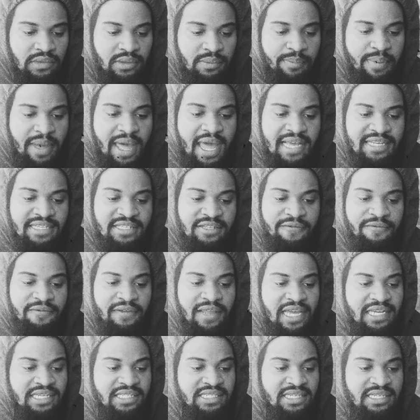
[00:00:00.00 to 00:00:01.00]
Pass
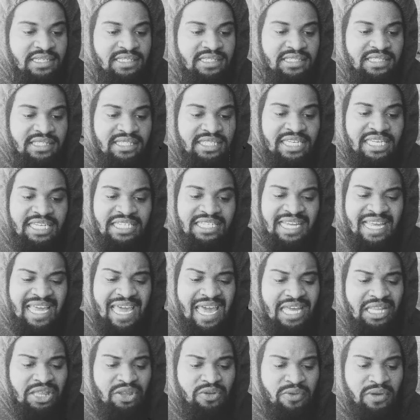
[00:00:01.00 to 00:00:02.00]
deflections. TJ
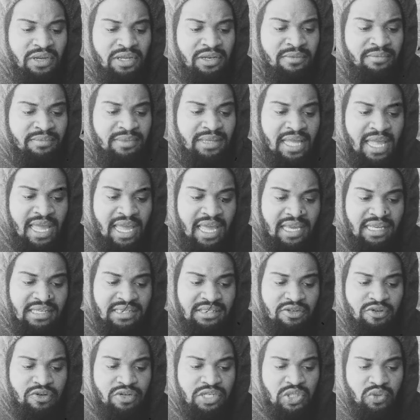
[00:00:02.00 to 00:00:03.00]
had three of them
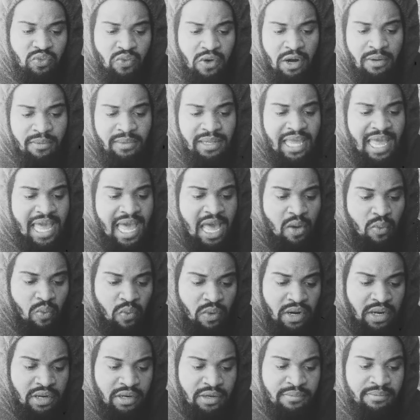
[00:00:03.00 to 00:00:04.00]
things. Chris Wormley had
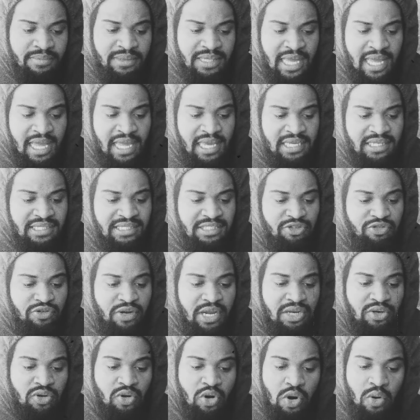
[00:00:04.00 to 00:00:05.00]
one of them things.
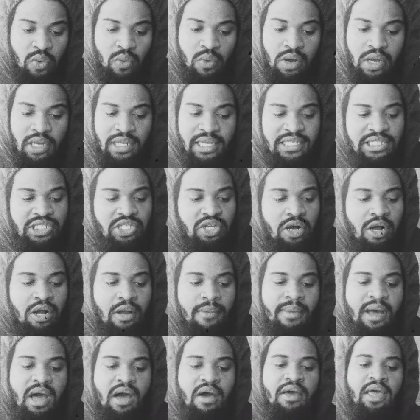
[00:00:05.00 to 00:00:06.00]
Tre Norwood, let's talk
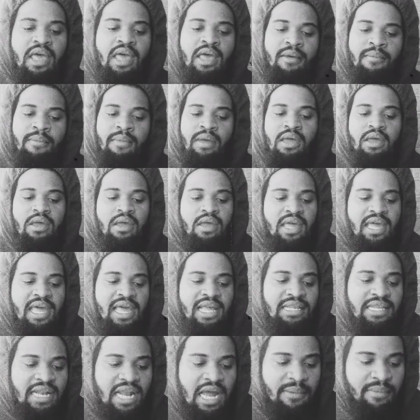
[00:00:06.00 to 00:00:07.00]
about him.
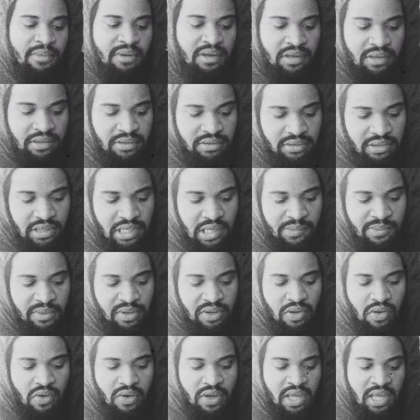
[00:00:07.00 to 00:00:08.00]
And then I'm going to
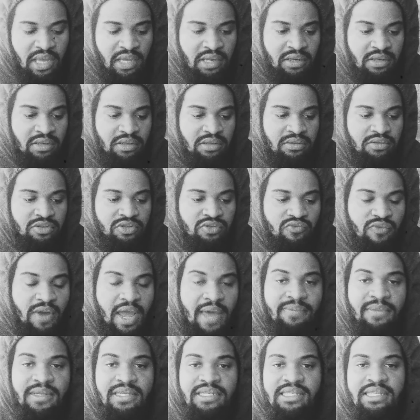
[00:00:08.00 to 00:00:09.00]
go ahead and
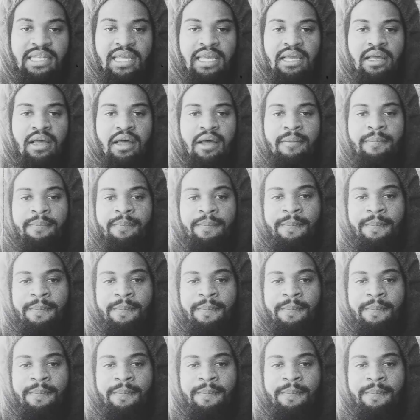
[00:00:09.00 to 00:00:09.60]
wrap this thing up.